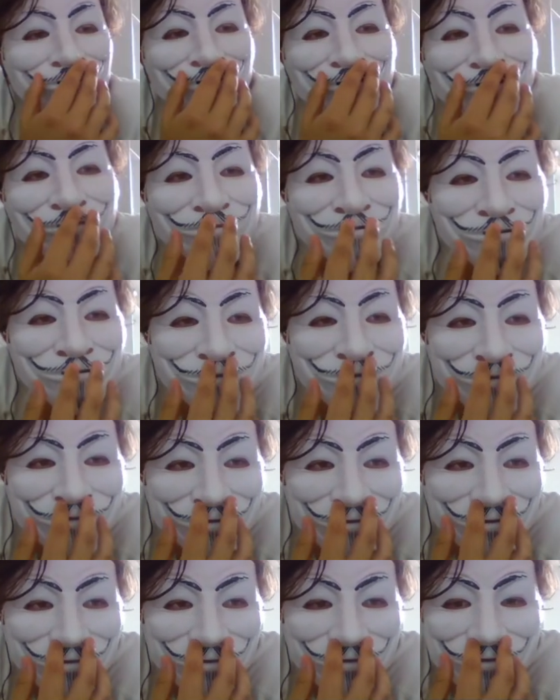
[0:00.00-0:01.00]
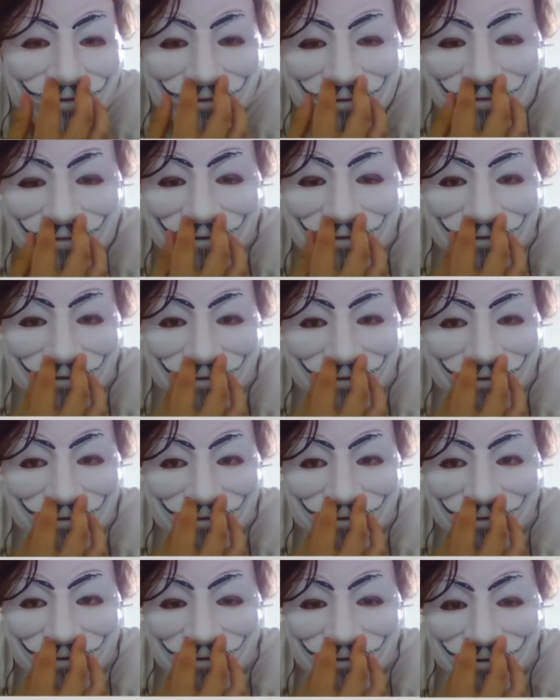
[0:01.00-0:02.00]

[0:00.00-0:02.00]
why playing chess is so cool is because